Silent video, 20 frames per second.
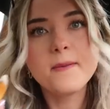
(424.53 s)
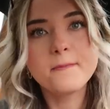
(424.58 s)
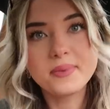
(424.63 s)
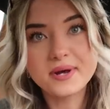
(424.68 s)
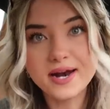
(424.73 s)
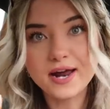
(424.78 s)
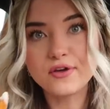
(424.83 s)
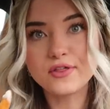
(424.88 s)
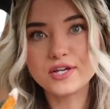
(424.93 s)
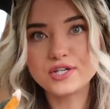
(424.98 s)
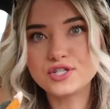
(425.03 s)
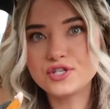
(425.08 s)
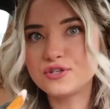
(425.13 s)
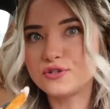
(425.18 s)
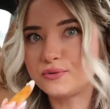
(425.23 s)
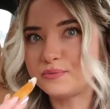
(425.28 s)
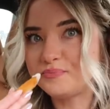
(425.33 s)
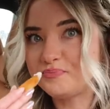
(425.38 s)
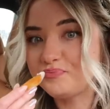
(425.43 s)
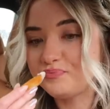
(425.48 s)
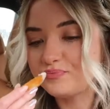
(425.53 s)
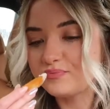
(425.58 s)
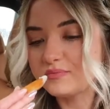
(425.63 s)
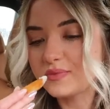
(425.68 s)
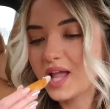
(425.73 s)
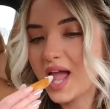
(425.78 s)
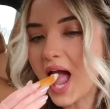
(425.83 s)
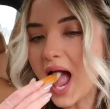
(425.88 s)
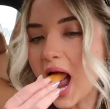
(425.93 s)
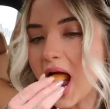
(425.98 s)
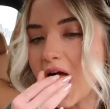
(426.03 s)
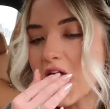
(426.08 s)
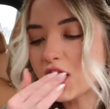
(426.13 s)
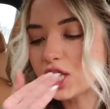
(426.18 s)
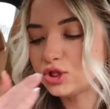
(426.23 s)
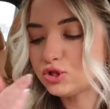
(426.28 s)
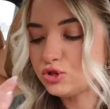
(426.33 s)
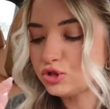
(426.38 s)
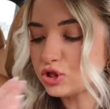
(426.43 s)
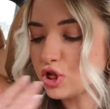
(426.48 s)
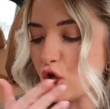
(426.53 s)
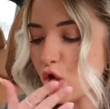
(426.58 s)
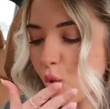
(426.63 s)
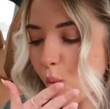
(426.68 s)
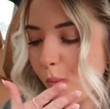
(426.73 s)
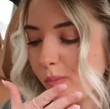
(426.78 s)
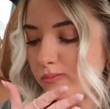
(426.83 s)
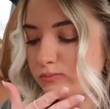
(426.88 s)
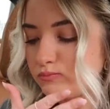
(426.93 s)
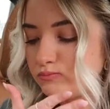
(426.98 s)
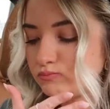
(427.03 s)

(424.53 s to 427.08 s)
but now they do so